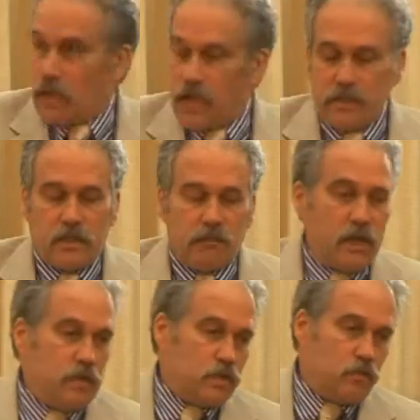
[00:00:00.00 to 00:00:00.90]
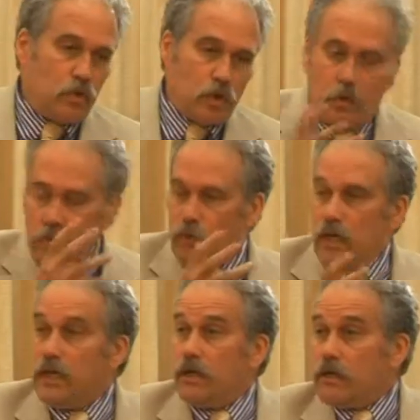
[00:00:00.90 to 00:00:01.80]
and sometimes it will go in
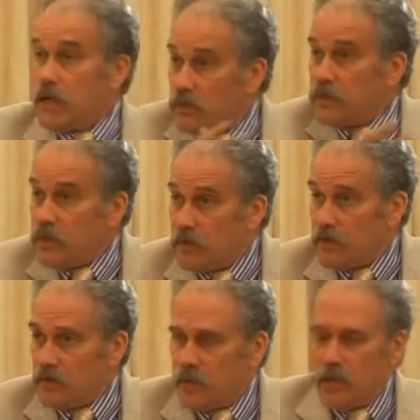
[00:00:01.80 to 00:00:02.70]
one ear and out the other,